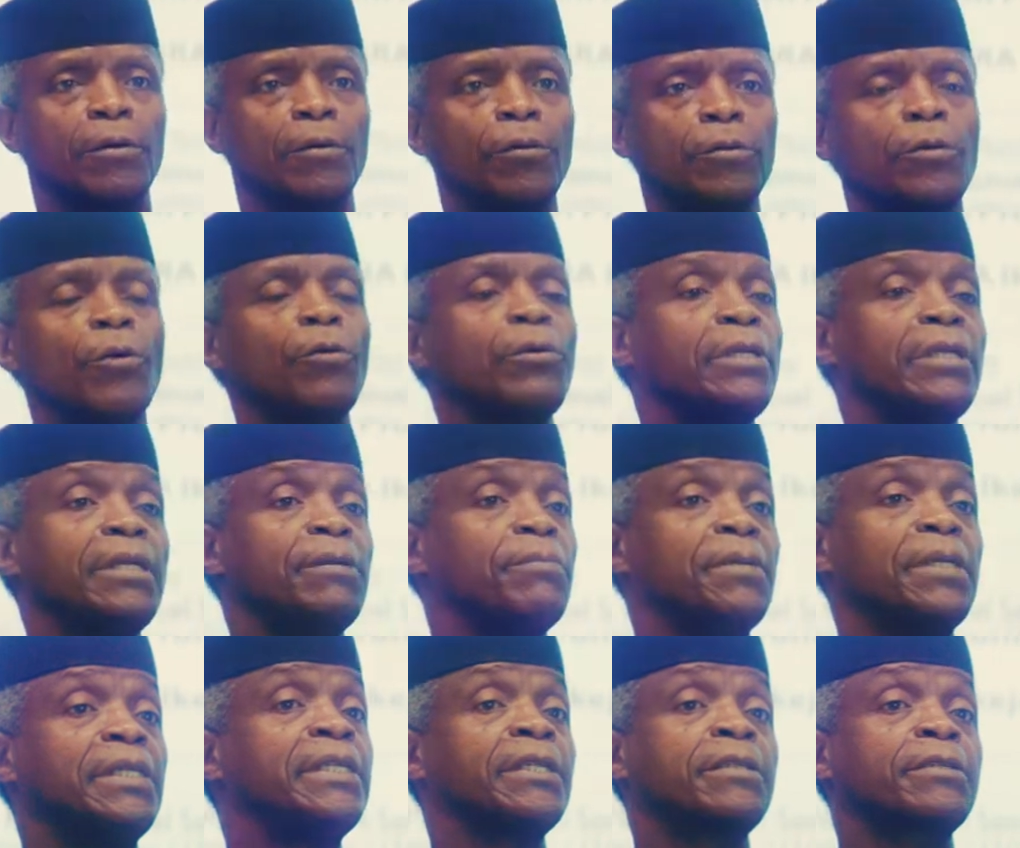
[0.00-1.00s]
could only
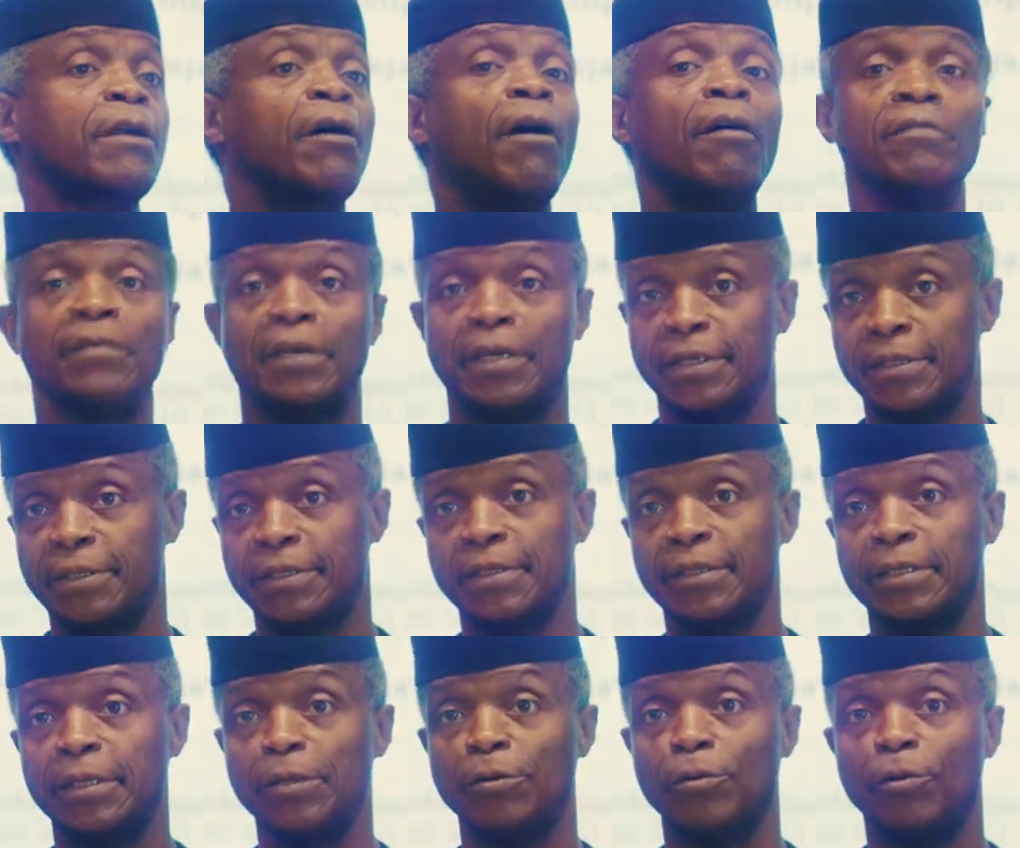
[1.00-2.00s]
be discovered,
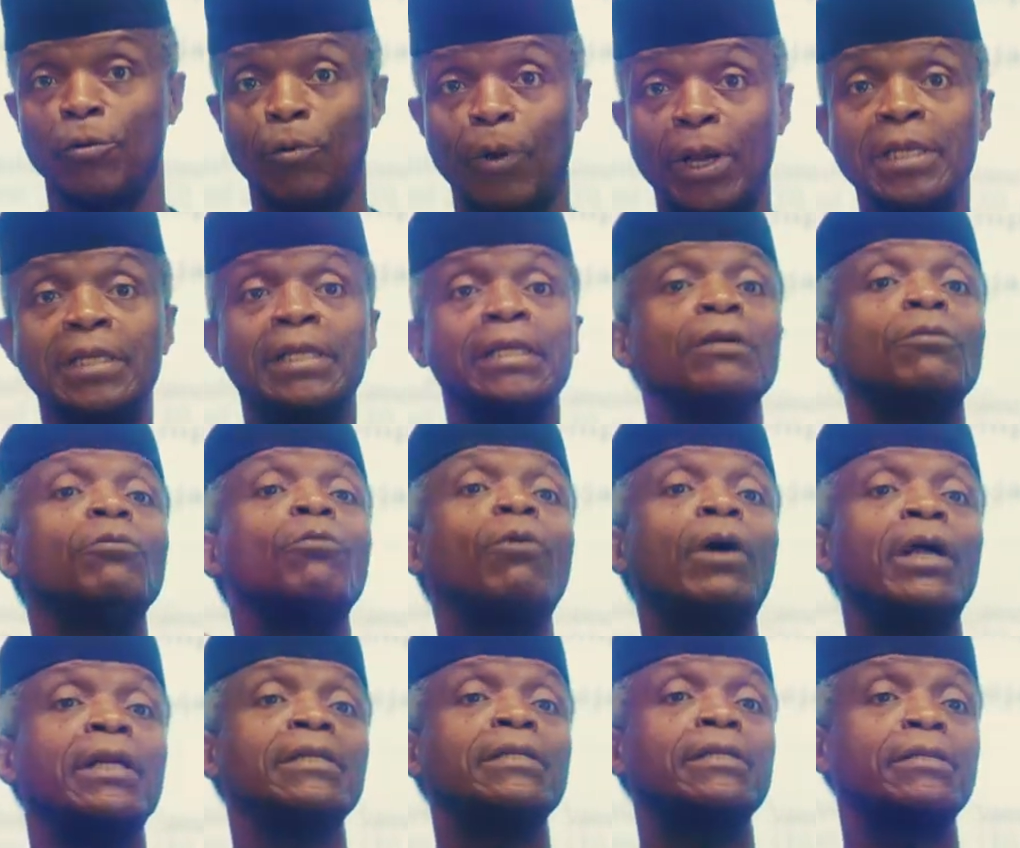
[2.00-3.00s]
when he
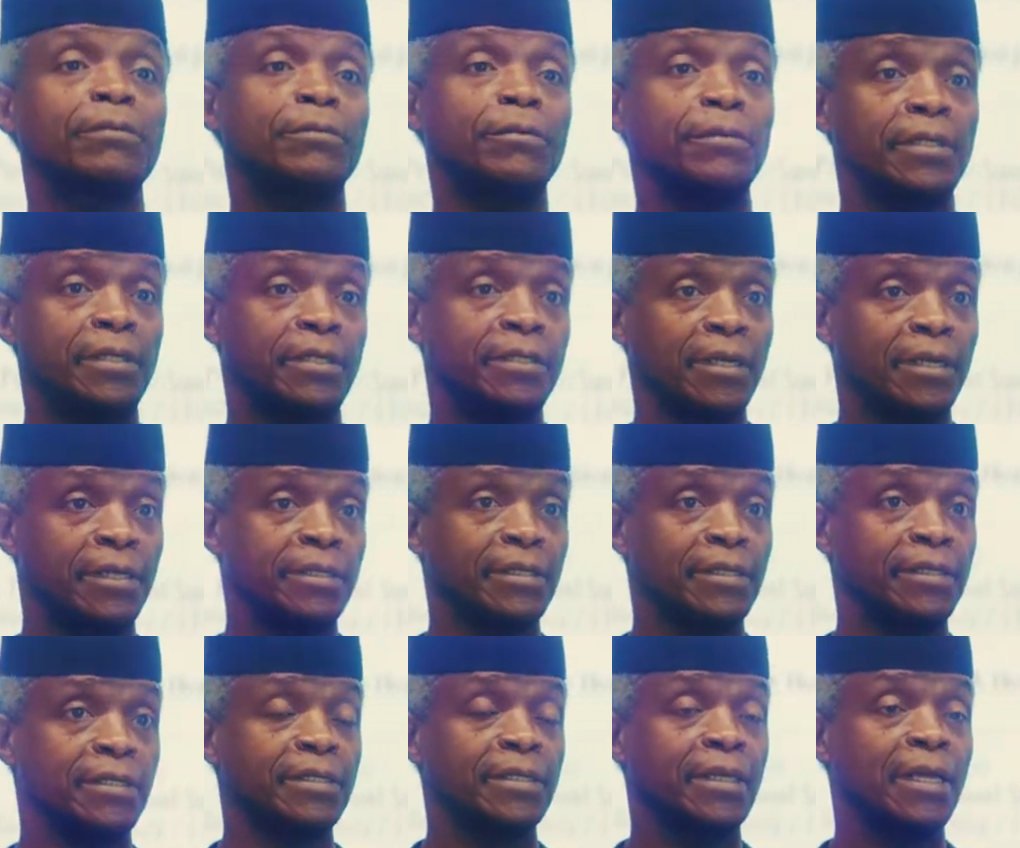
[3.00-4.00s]
went to the
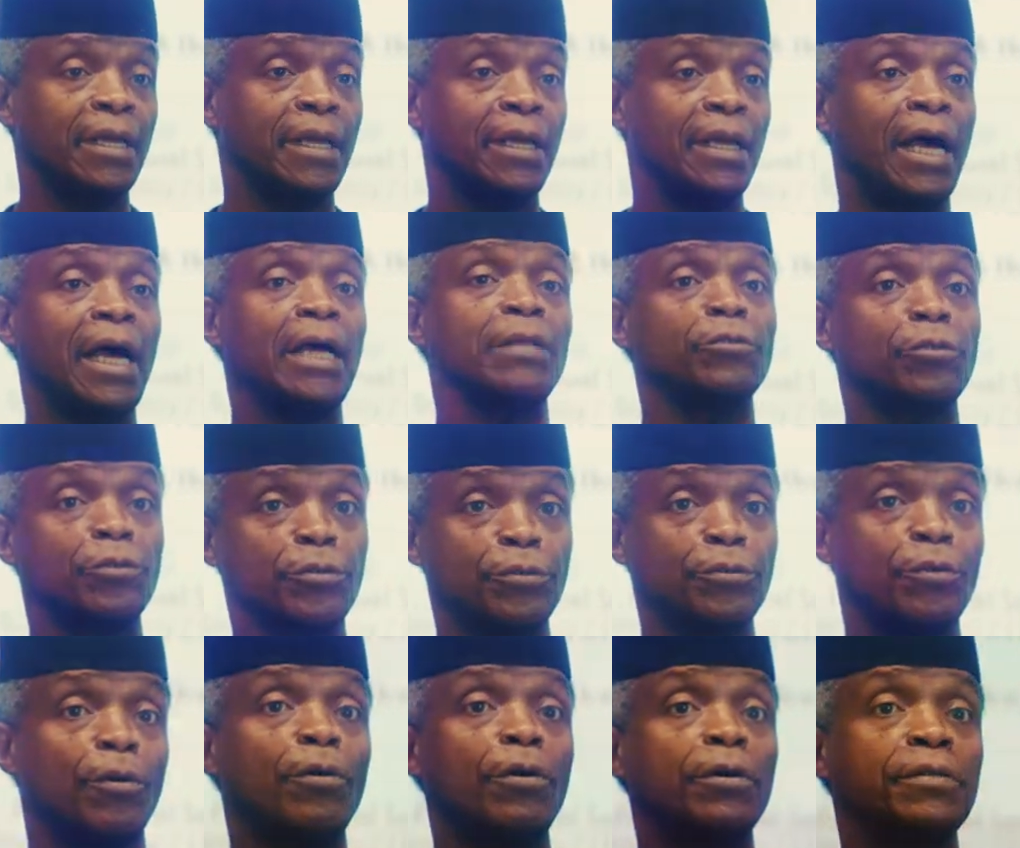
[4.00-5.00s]
churches and
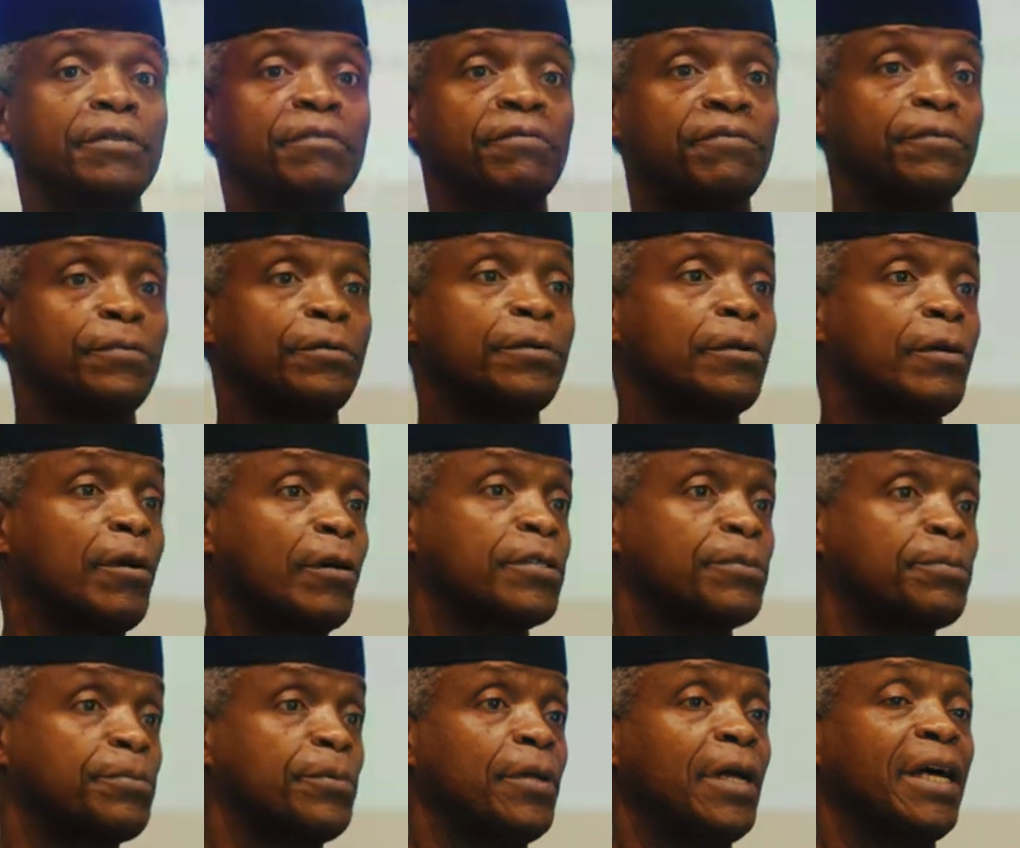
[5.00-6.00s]
saw the full
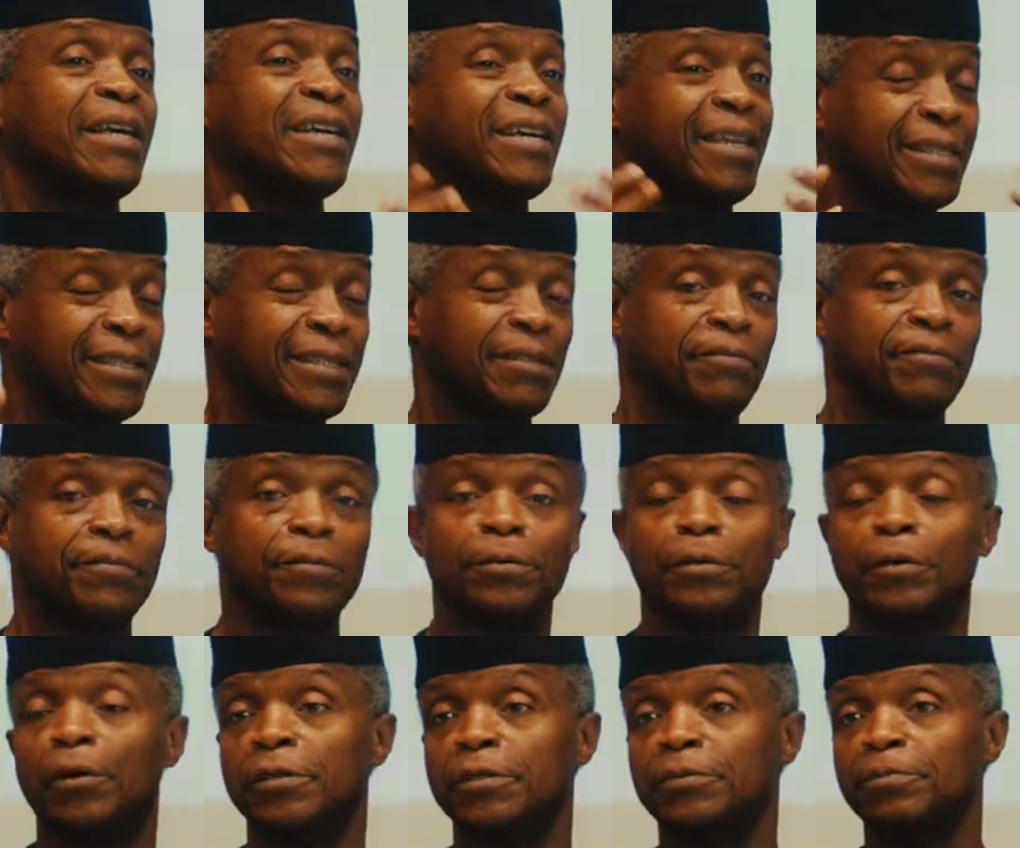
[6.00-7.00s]
gospel and heard the
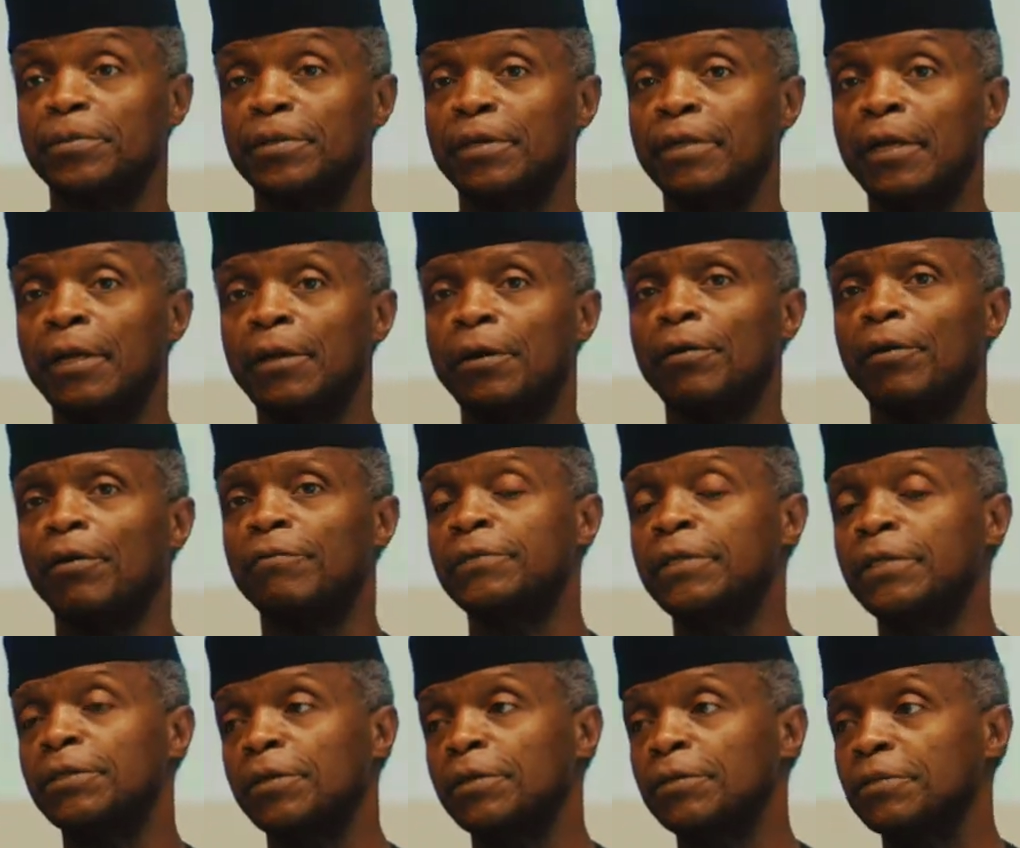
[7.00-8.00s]
full gospel of
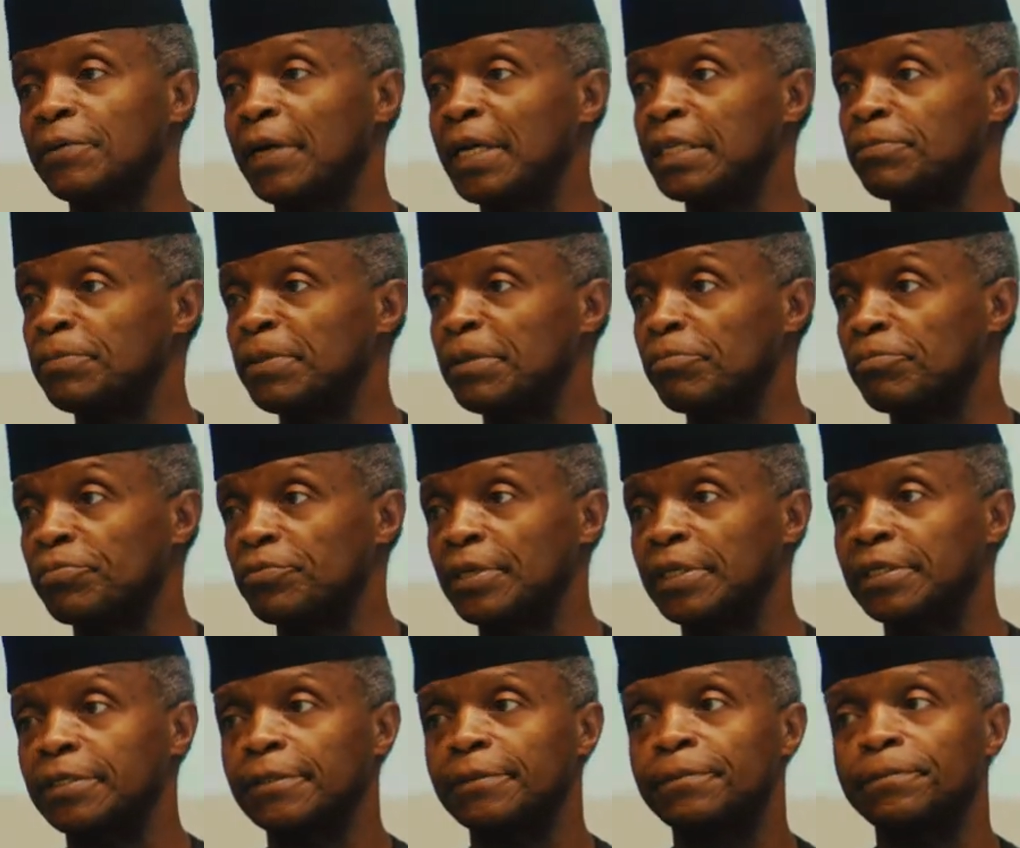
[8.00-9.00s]
Jesus Christ being
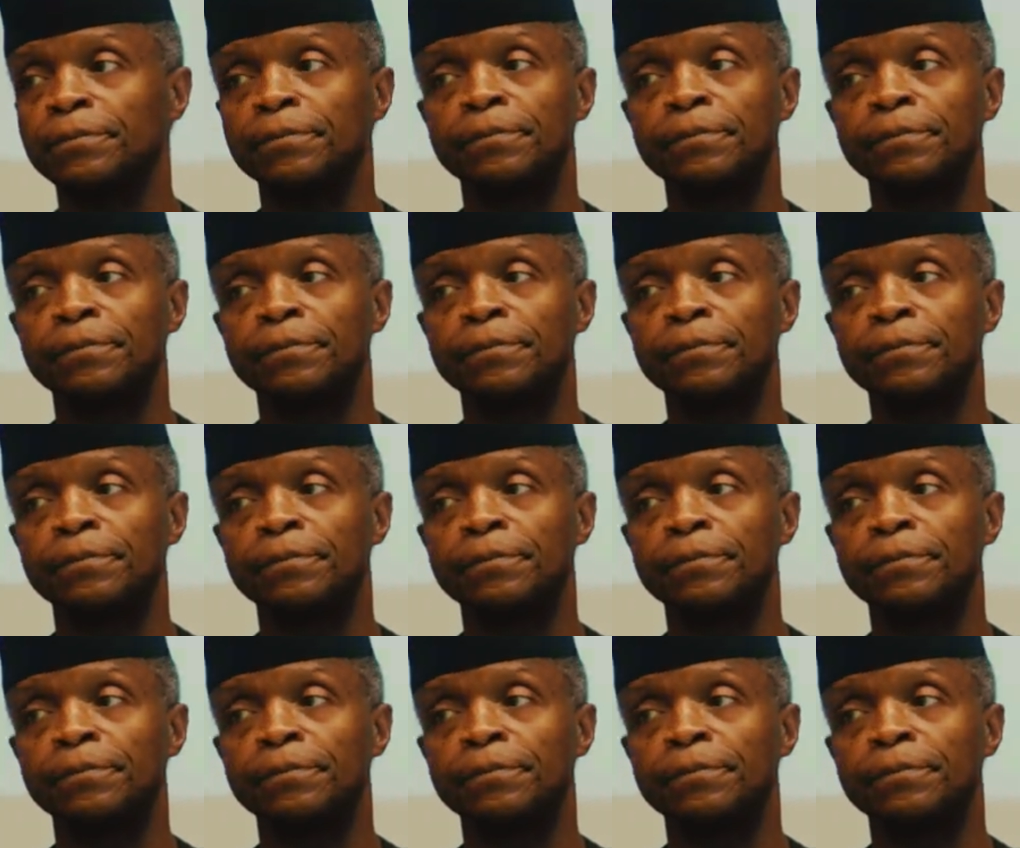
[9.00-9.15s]
preached.